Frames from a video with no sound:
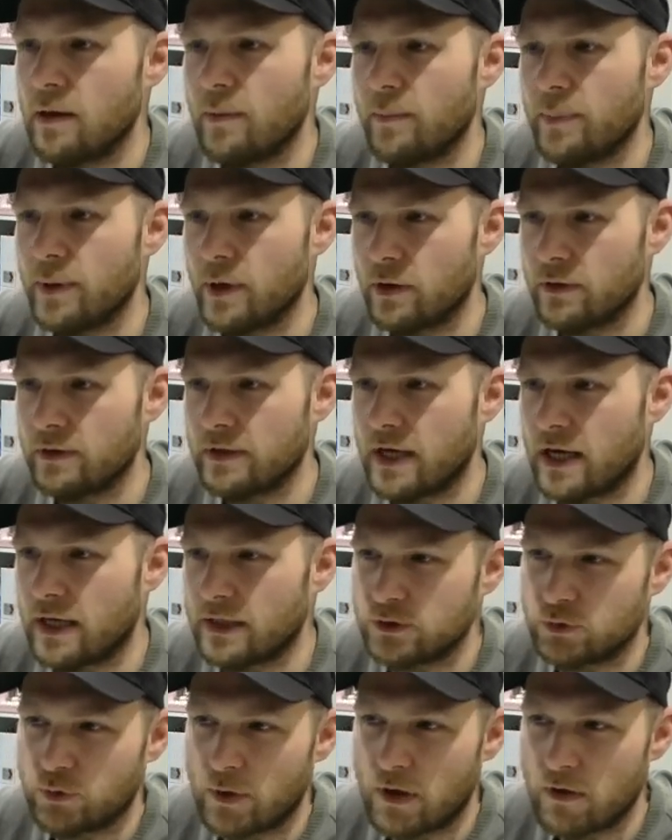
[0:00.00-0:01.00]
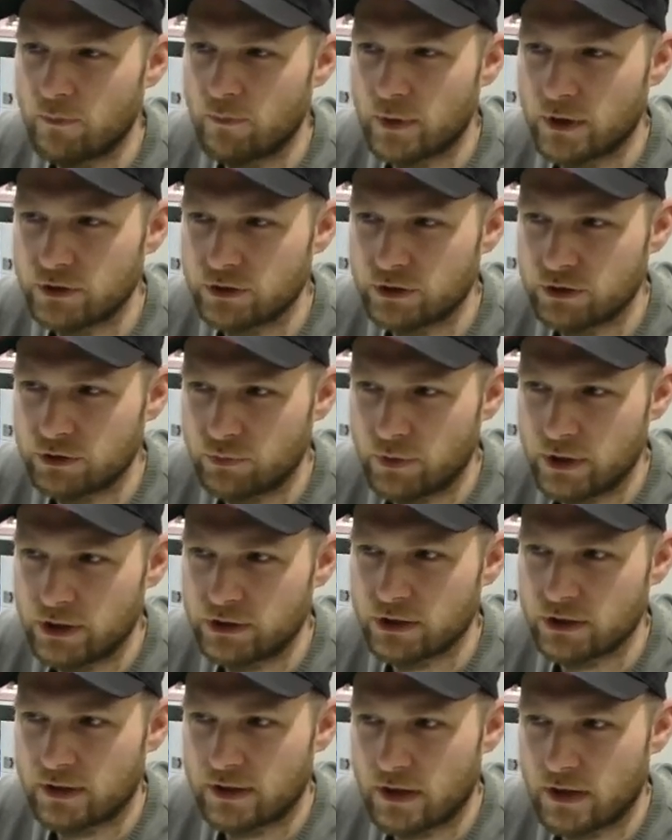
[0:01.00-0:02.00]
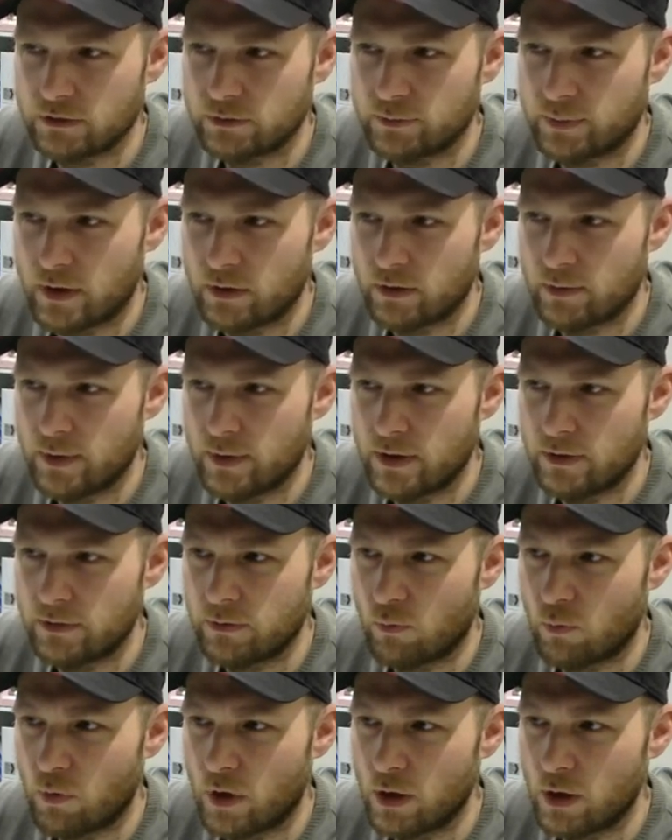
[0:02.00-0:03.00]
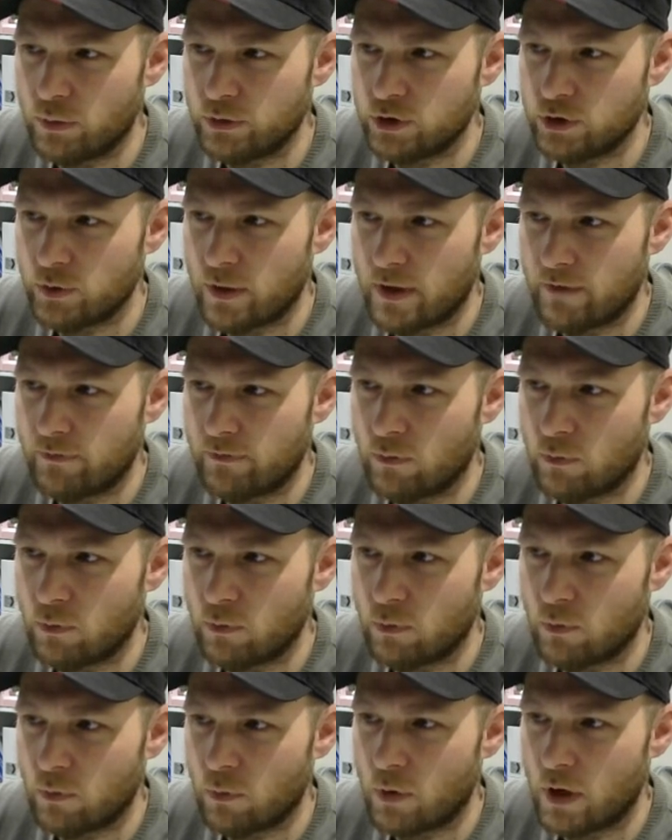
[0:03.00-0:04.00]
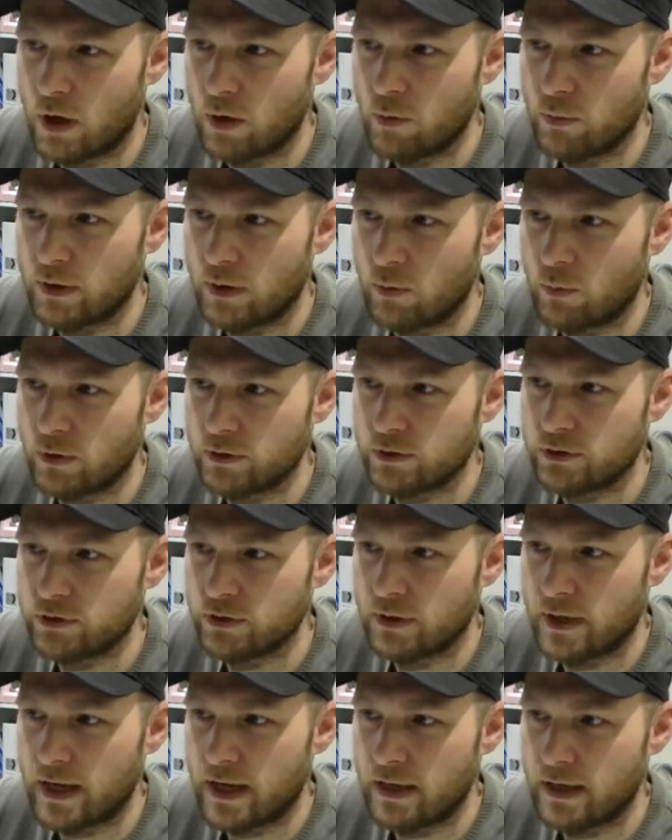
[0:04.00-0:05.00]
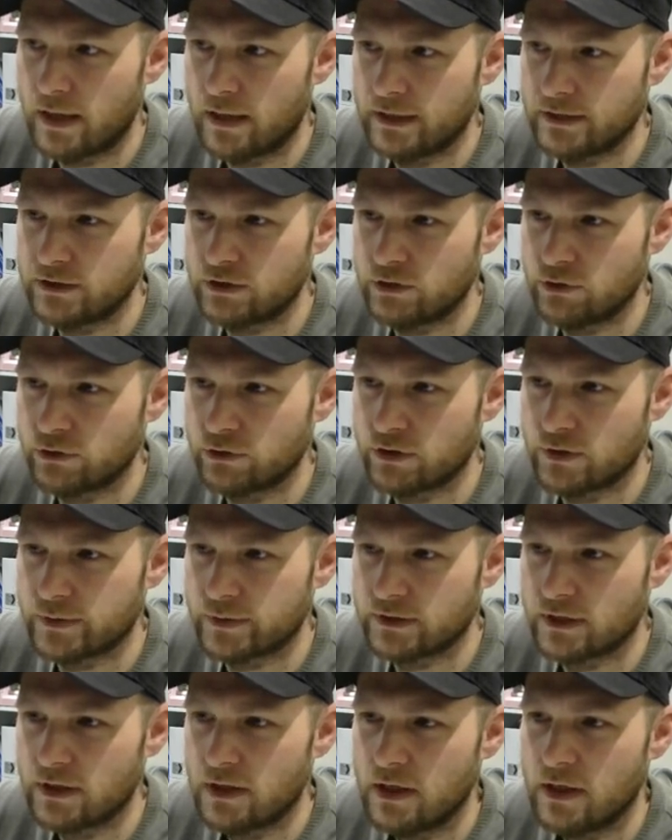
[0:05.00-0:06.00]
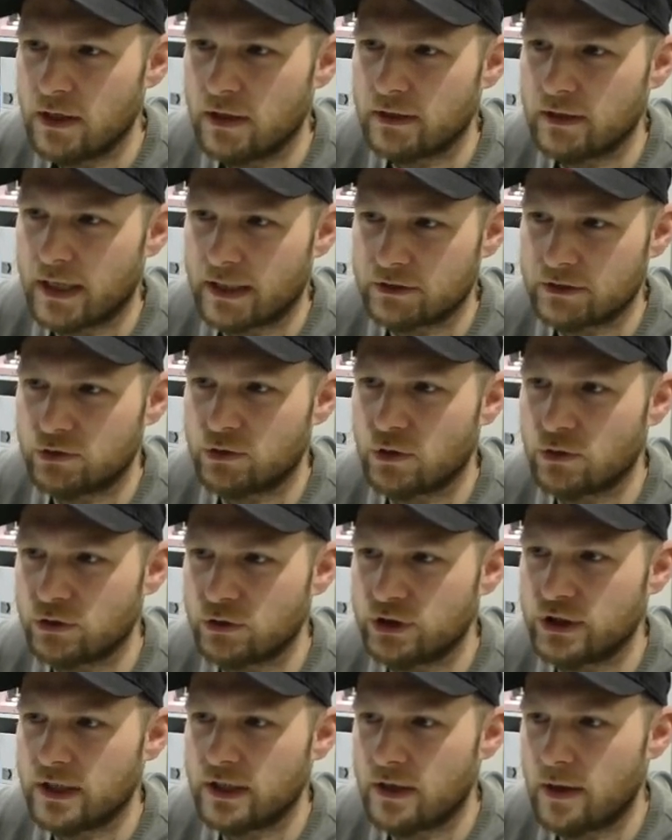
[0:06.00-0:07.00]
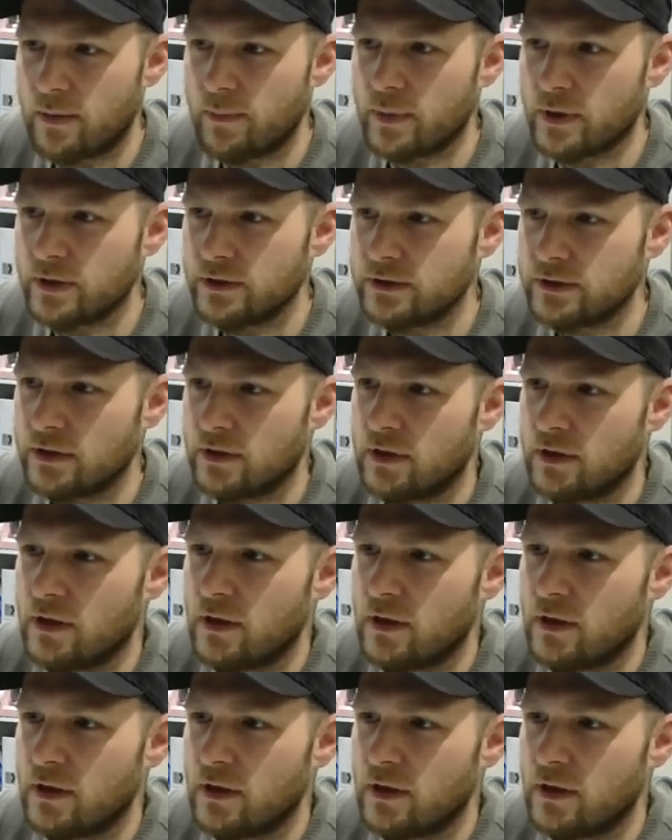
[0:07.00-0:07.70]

Beyond that, 12 months to reach £1,000 a month. Why would I want to enlist in your service? That's dog shit numbers.